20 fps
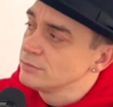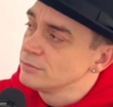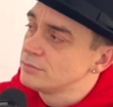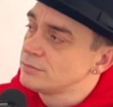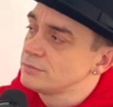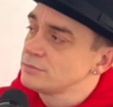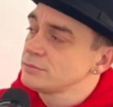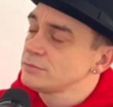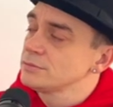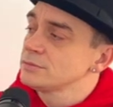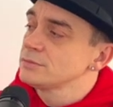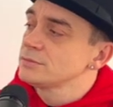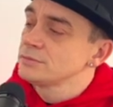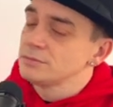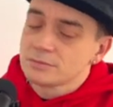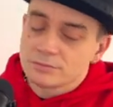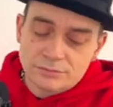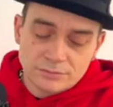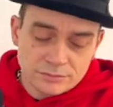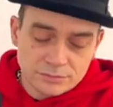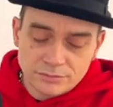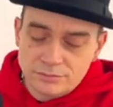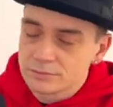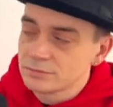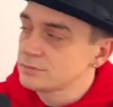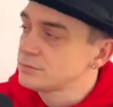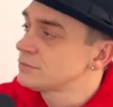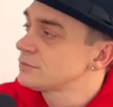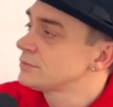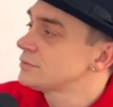
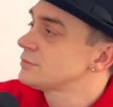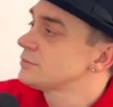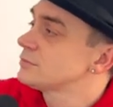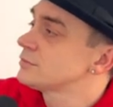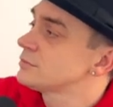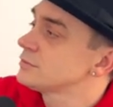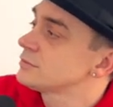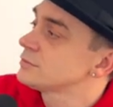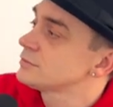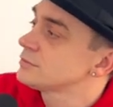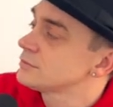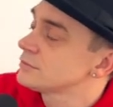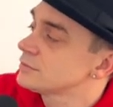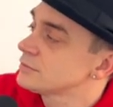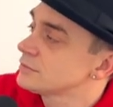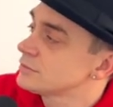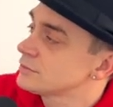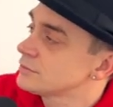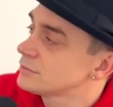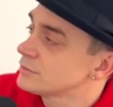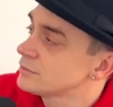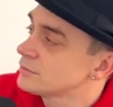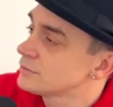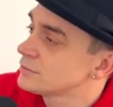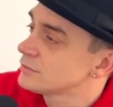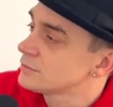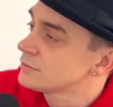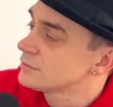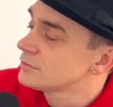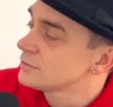
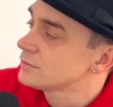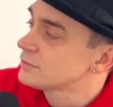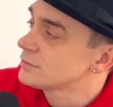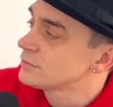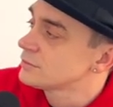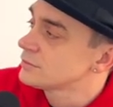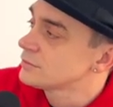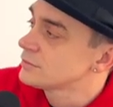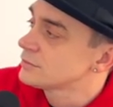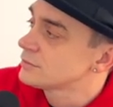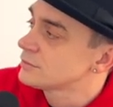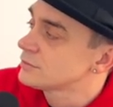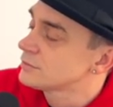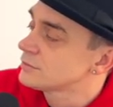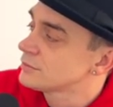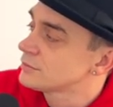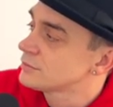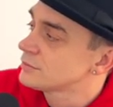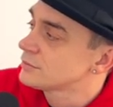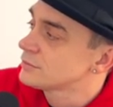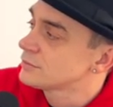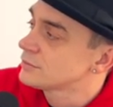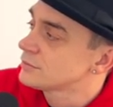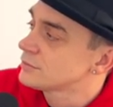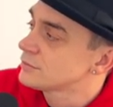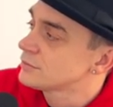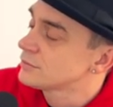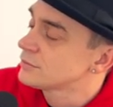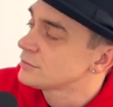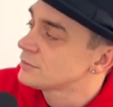
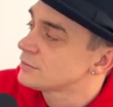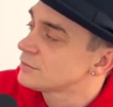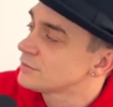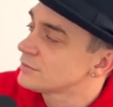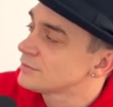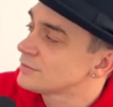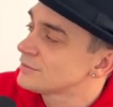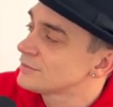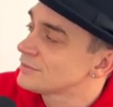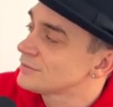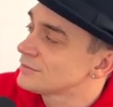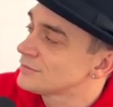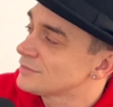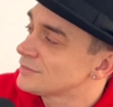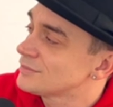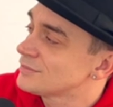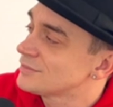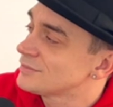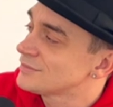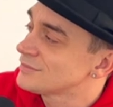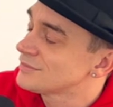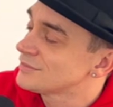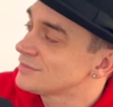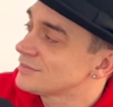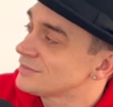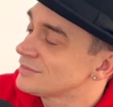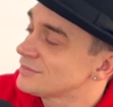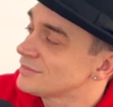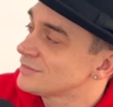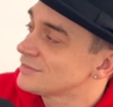
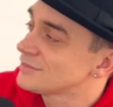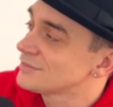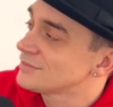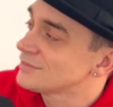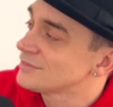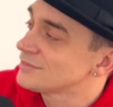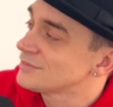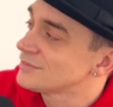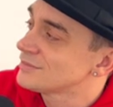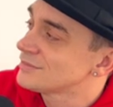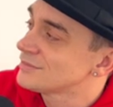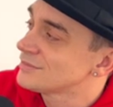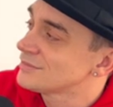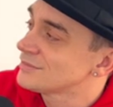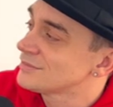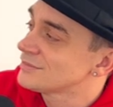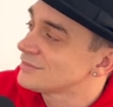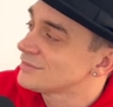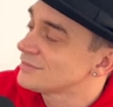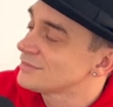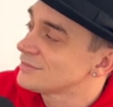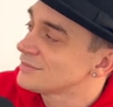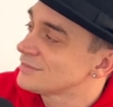(silent)